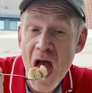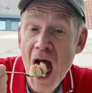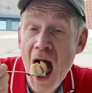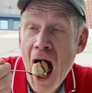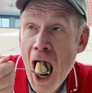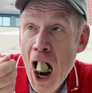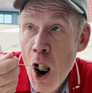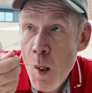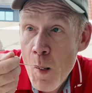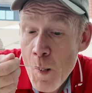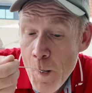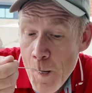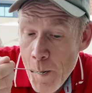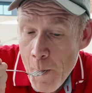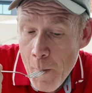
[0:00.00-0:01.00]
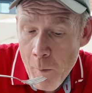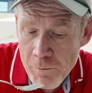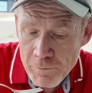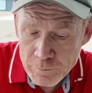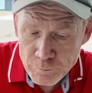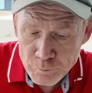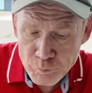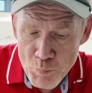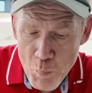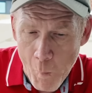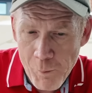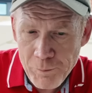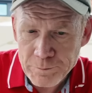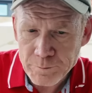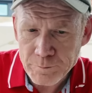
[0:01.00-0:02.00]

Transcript: is serious business here.